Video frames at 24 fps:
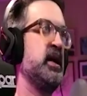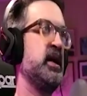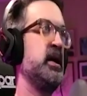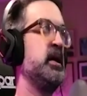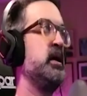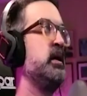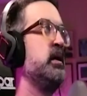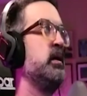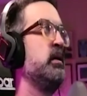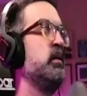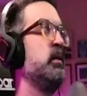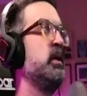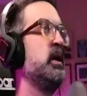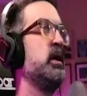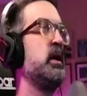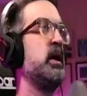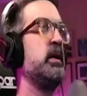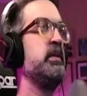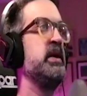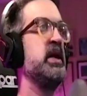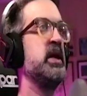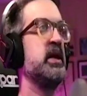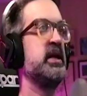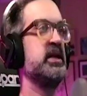Well, I
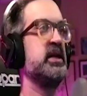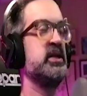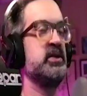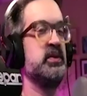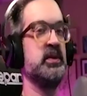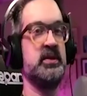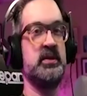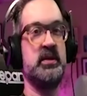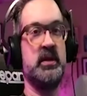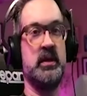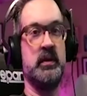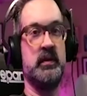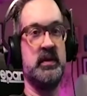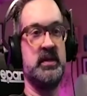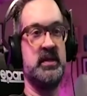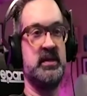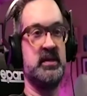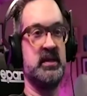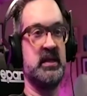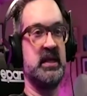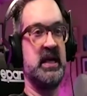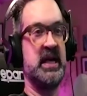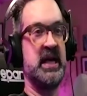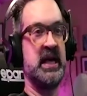mean, I guess we'll start with
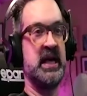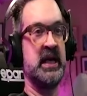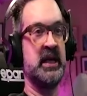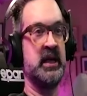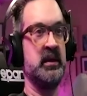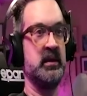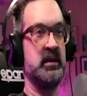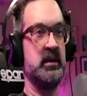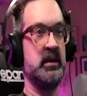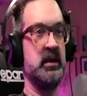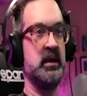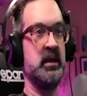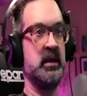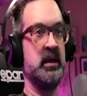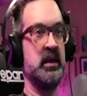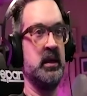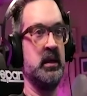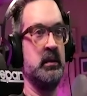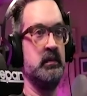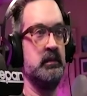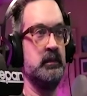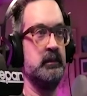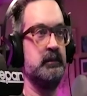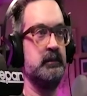Slack.
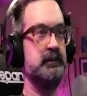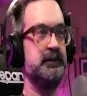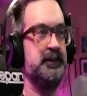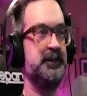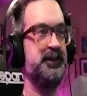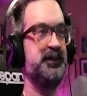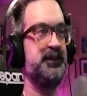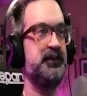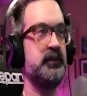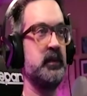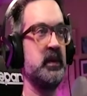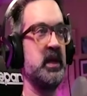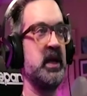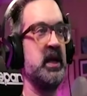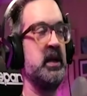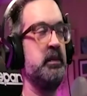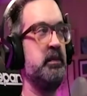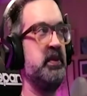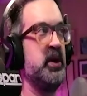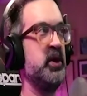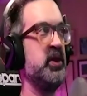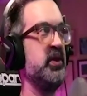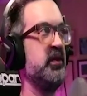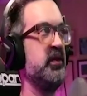Um, and
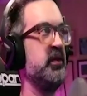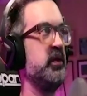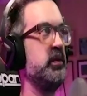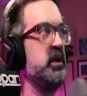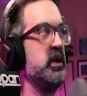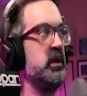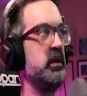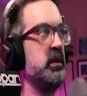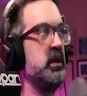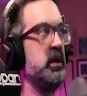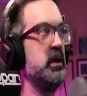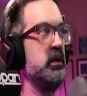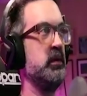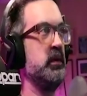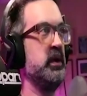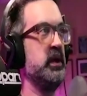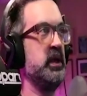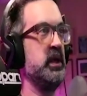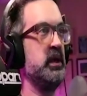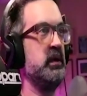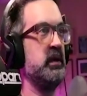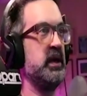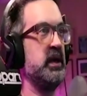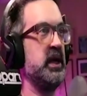both of them are, are really
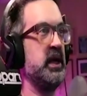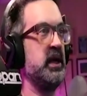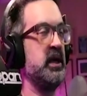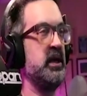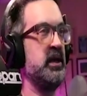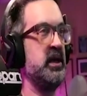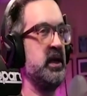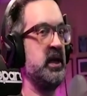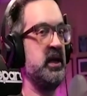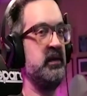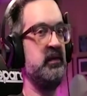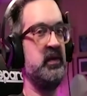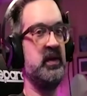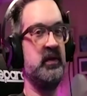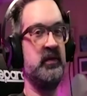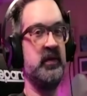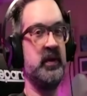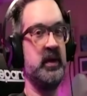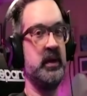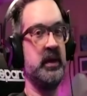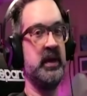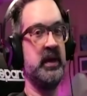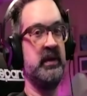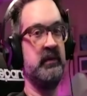great, and they have different
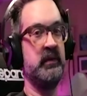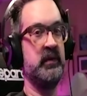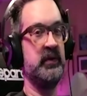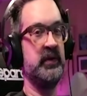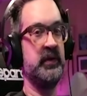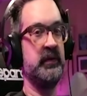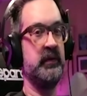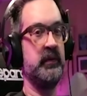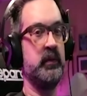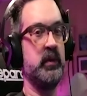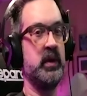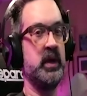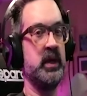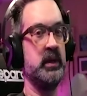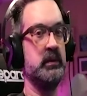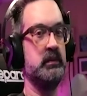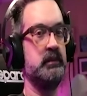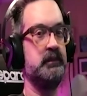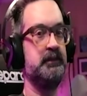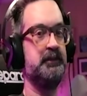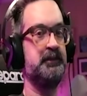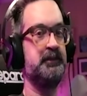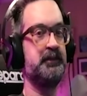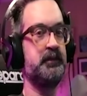levels of what,
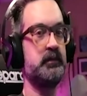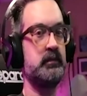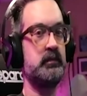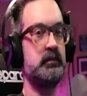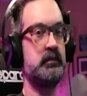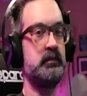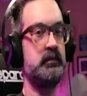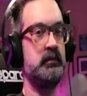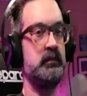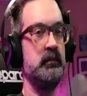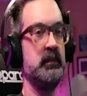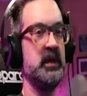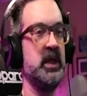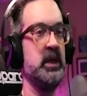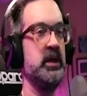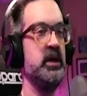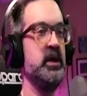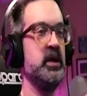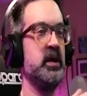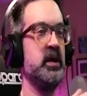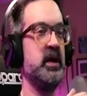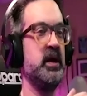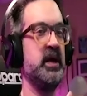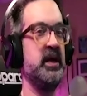you know,
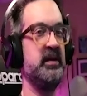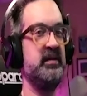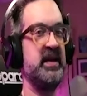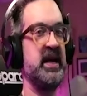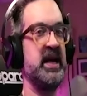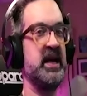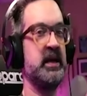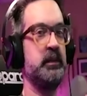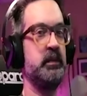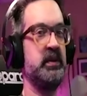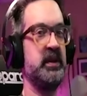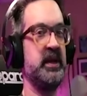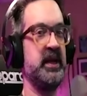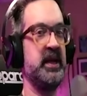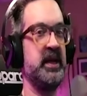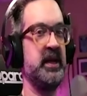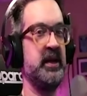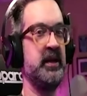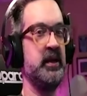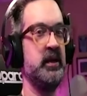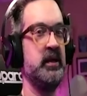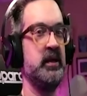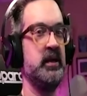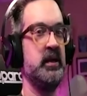at Attack Plan,
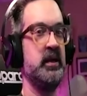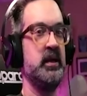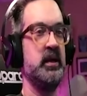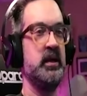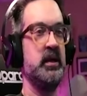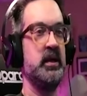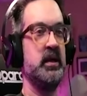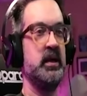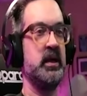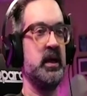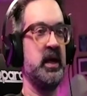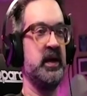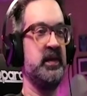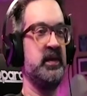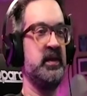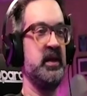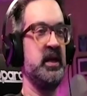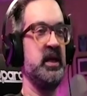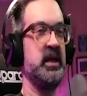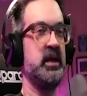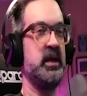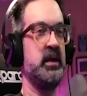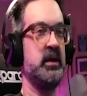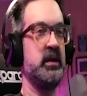I
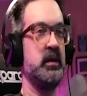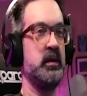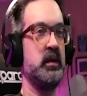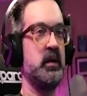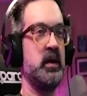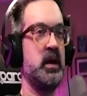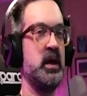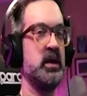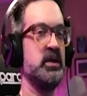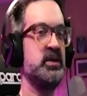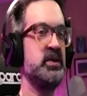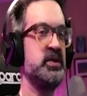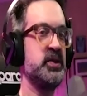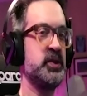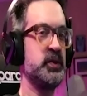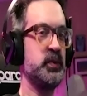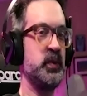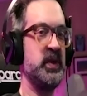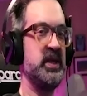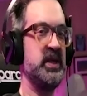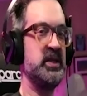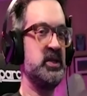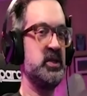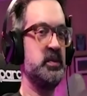think our sweet
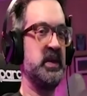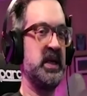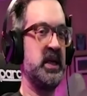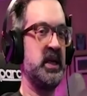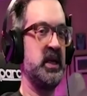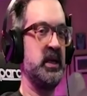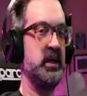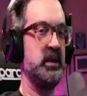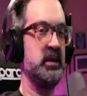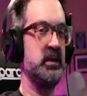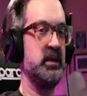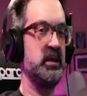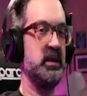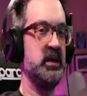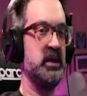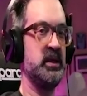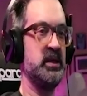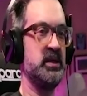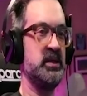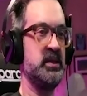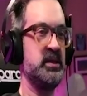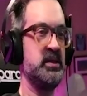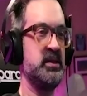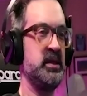spot
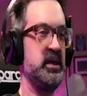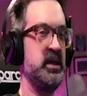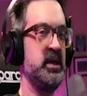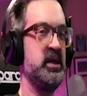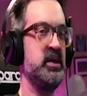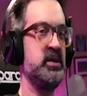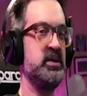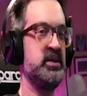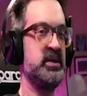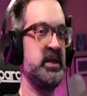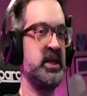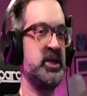is the intersection